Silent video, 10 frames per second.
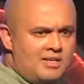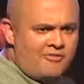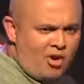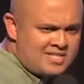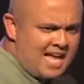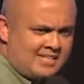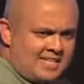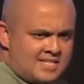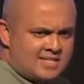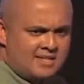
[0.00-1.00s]
divorced
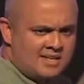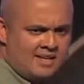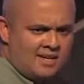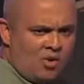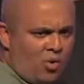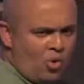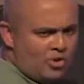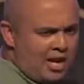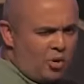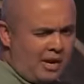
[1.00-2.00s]
aunties. Ooh,
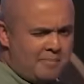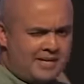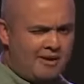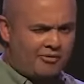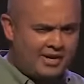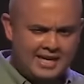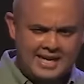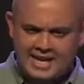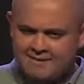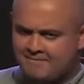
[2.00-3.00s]
they look at me
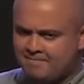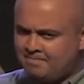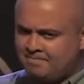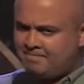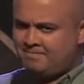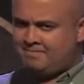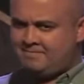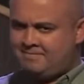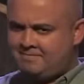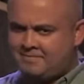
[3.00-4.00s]
differently. Eh?
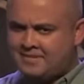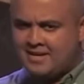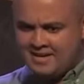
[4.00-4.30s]
Mm.